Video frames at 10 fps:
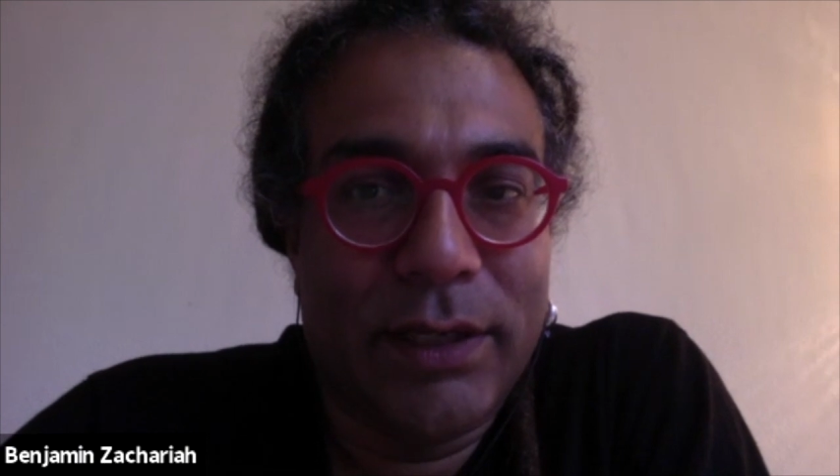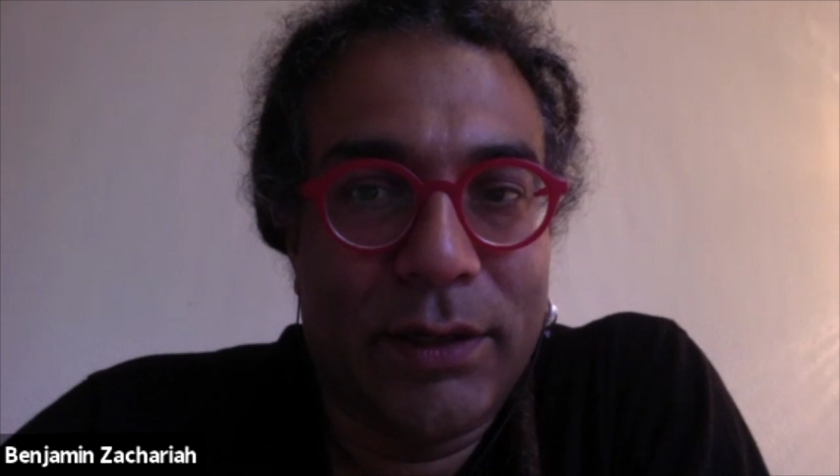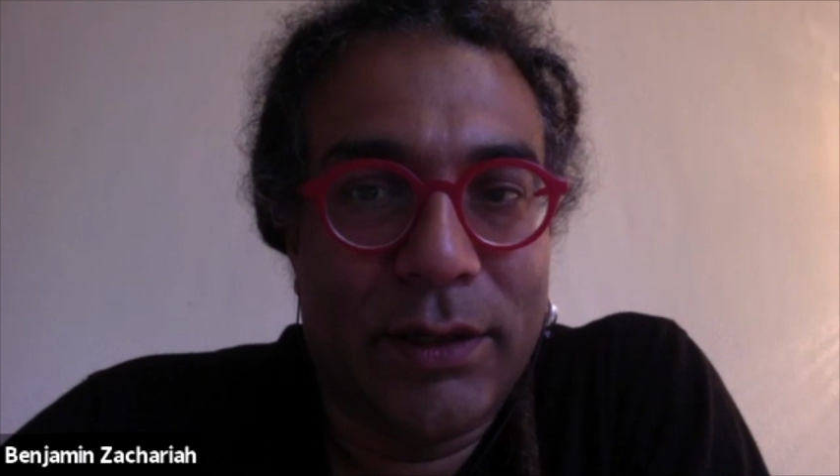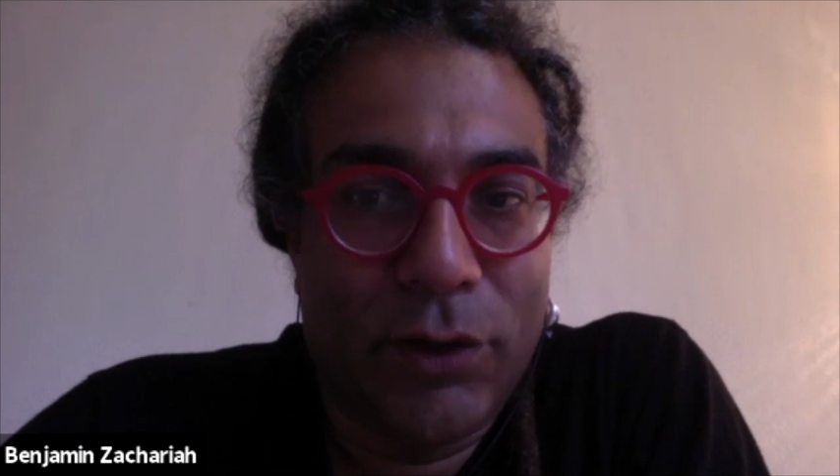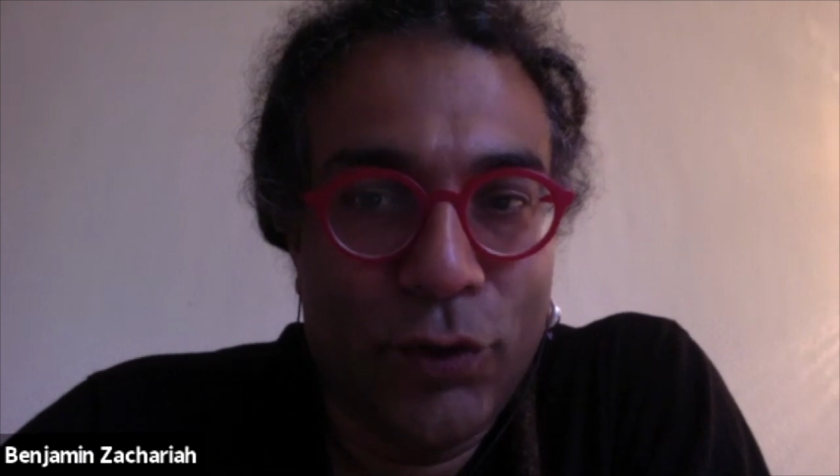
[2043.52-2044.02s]

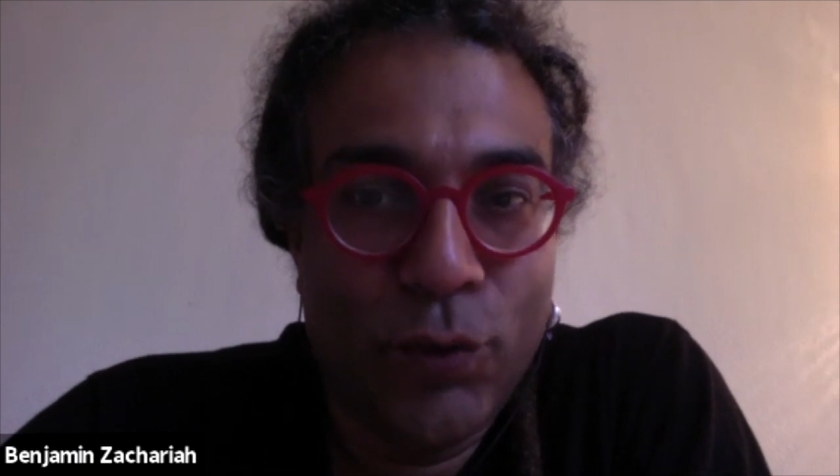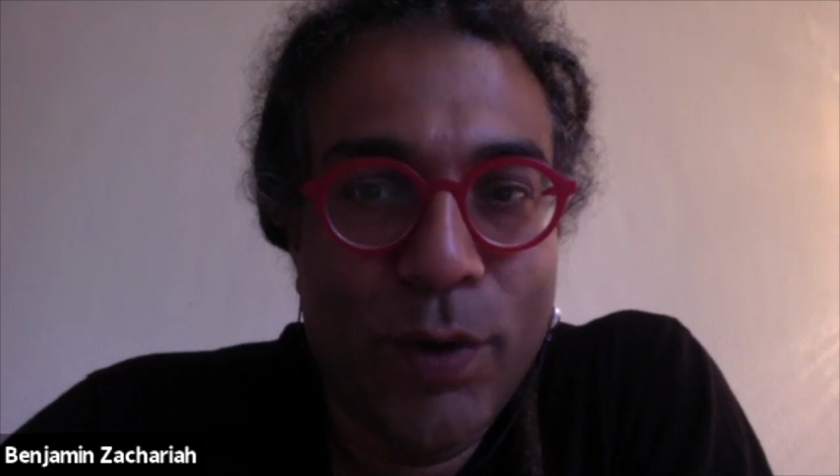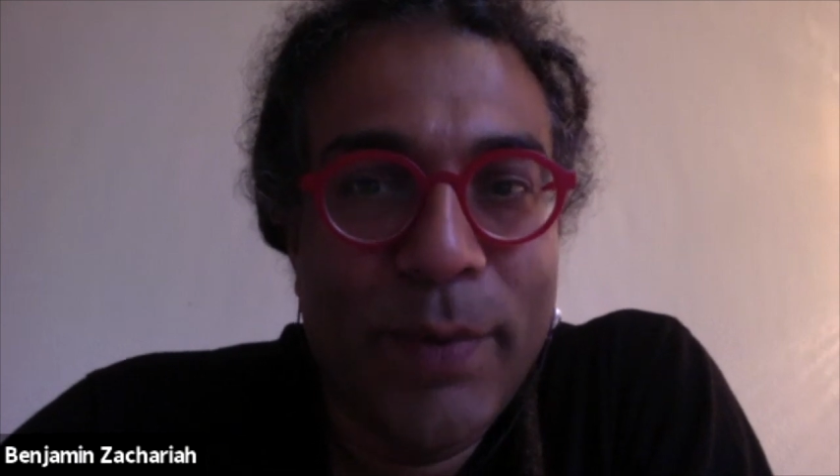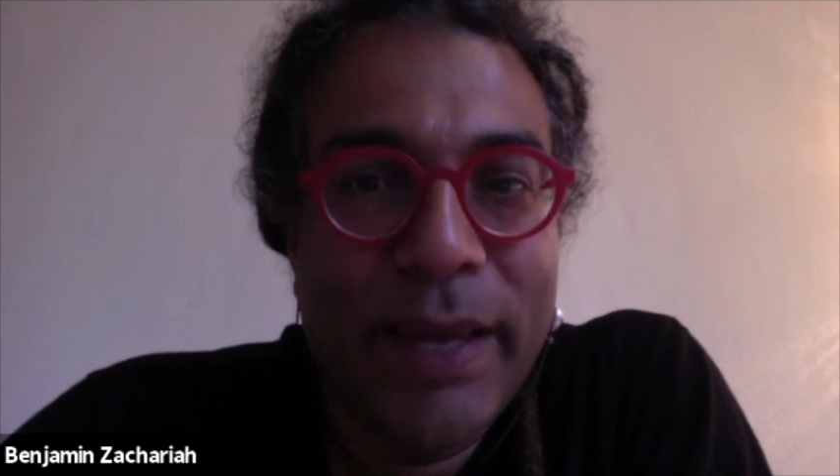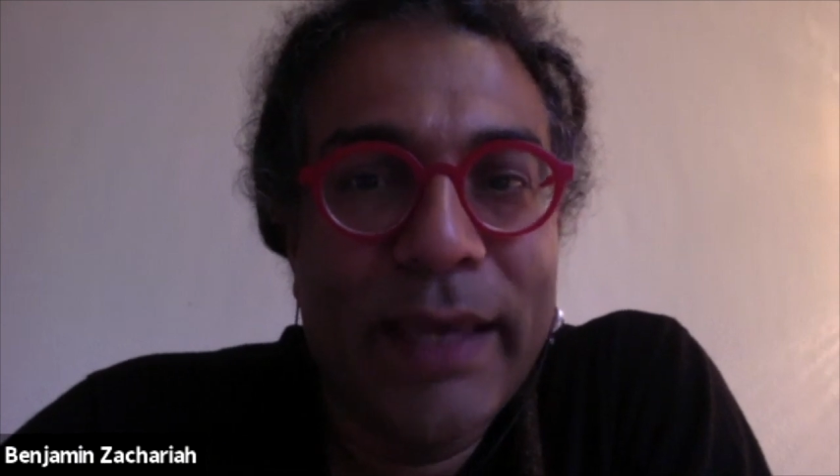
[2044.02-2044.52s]
you were
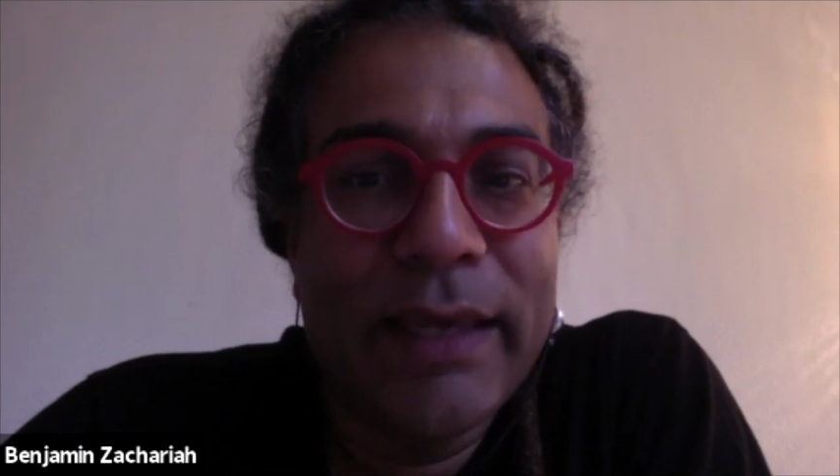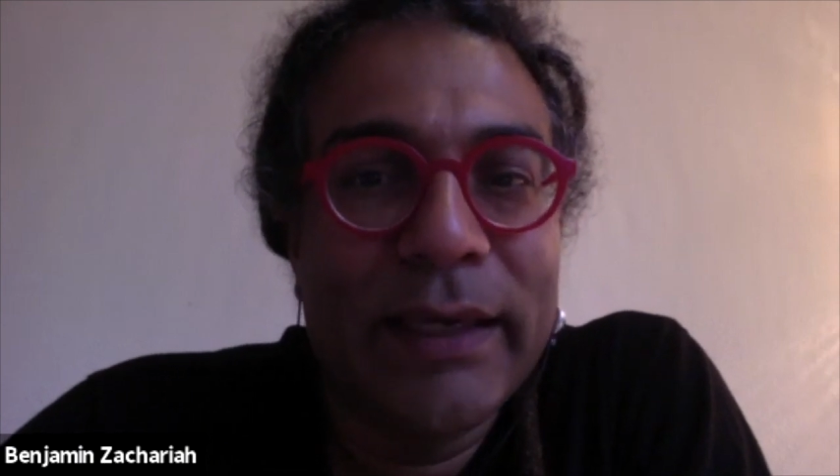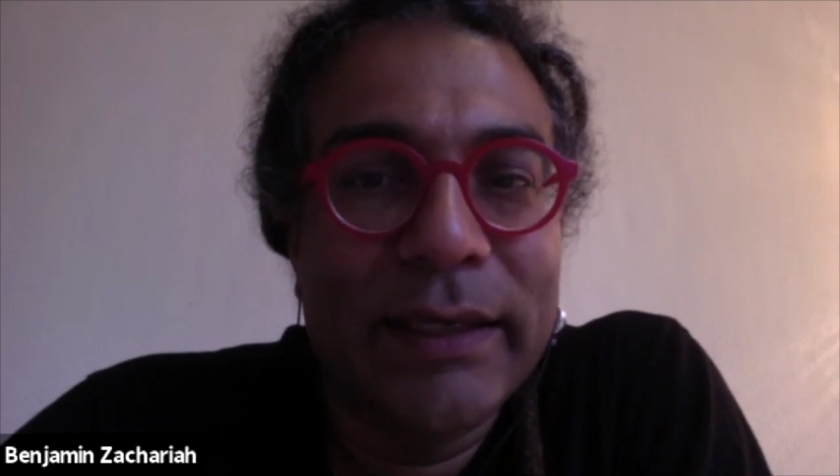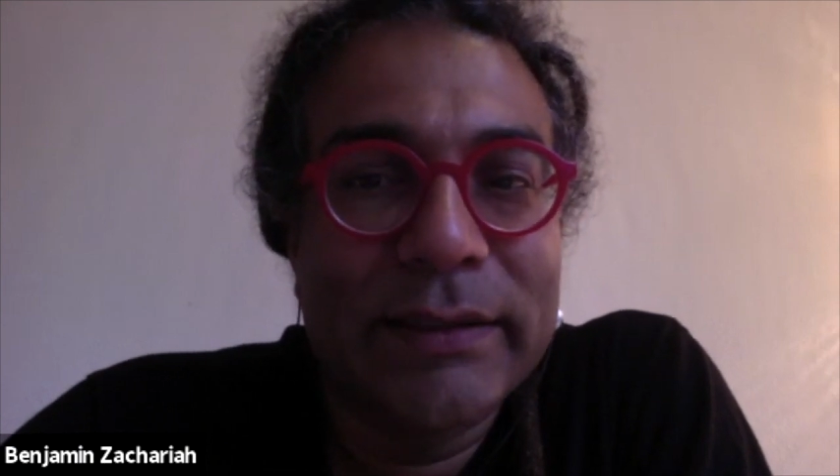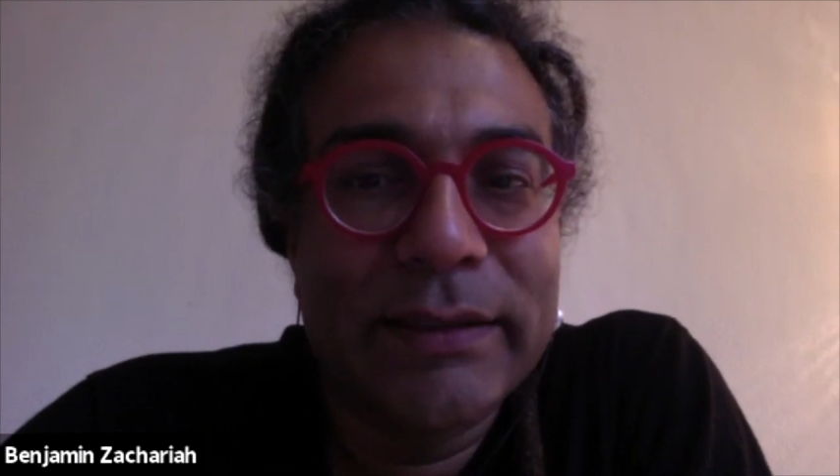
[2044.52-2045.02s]

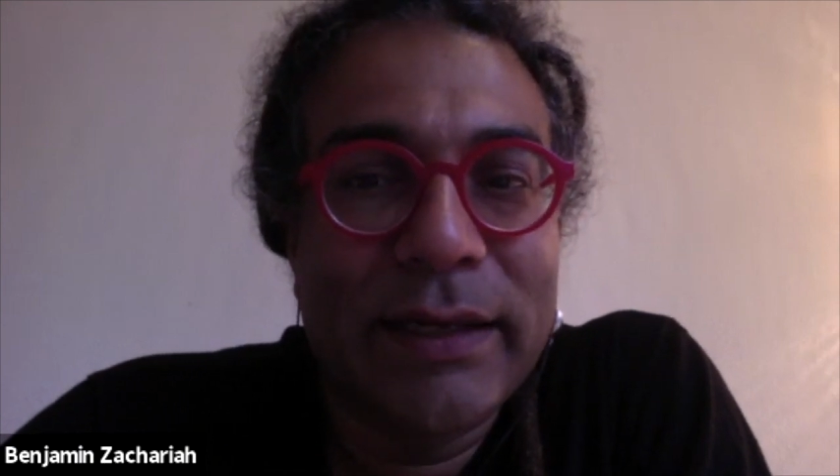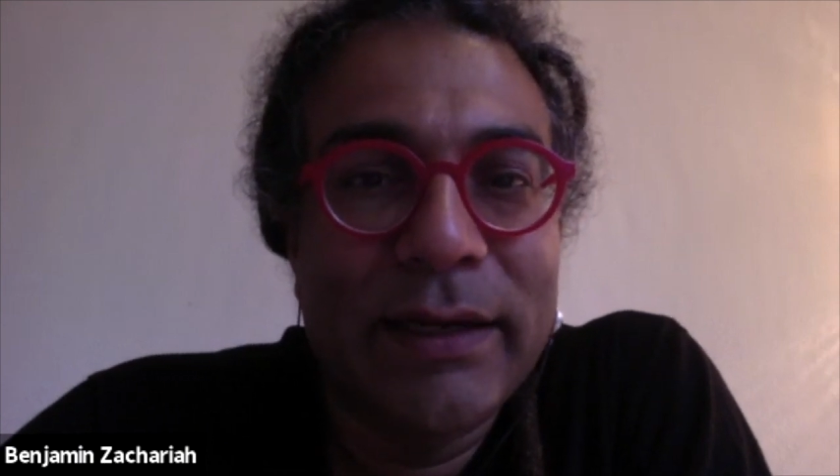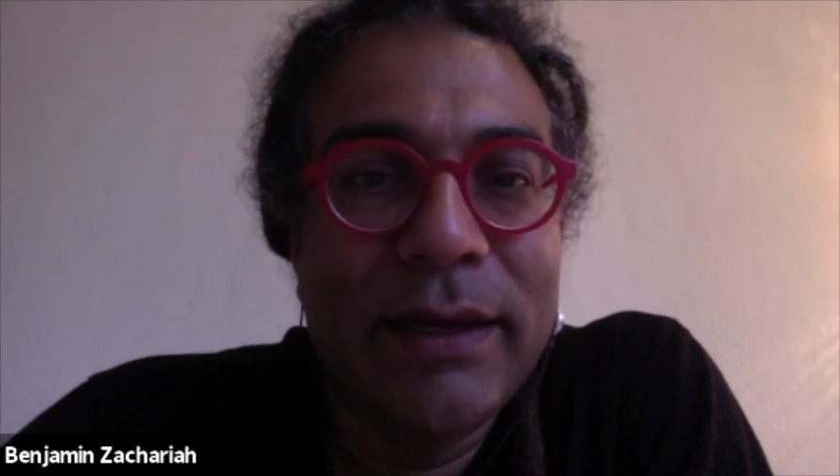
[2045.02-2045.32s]
making is that,